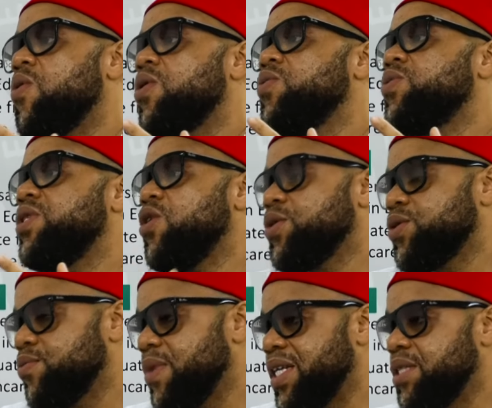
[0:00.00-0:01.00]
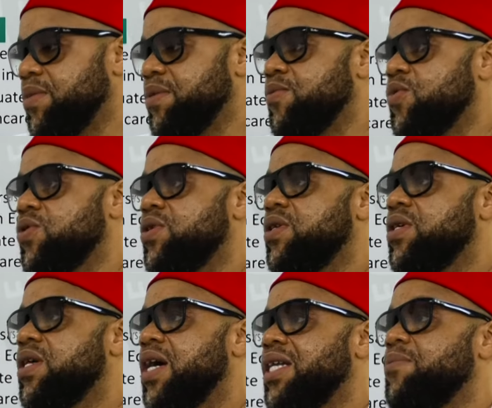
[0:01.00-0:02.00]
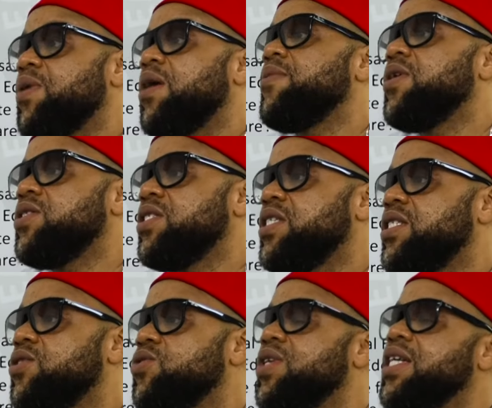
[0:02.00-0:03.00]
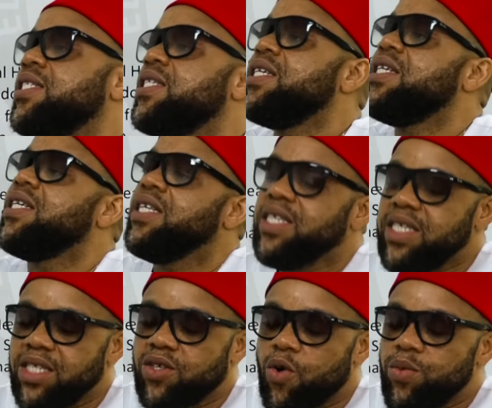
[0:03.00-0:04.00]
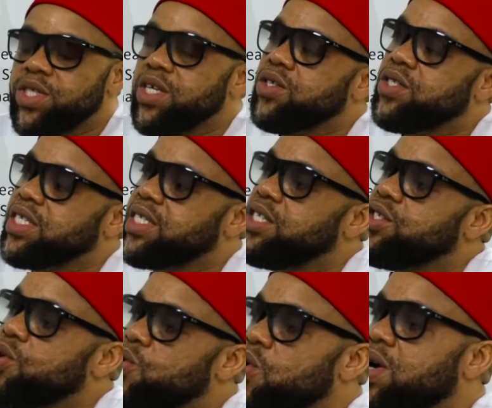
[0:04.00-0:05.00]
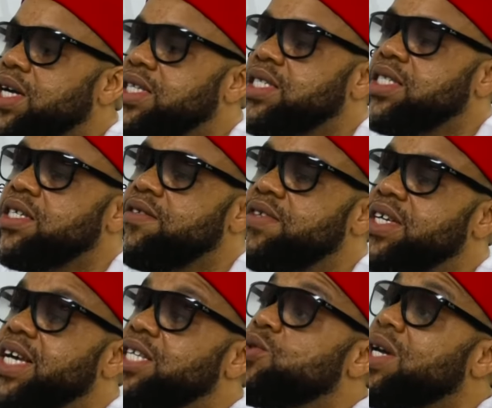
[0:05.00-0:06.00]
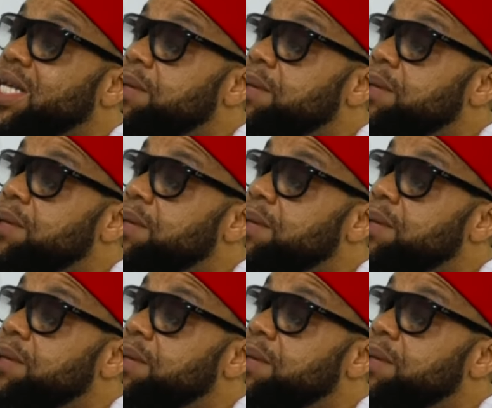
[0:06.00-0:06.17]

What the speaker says: working with the hospital management board and the primary health agency so that these community health extension workers, if they get to an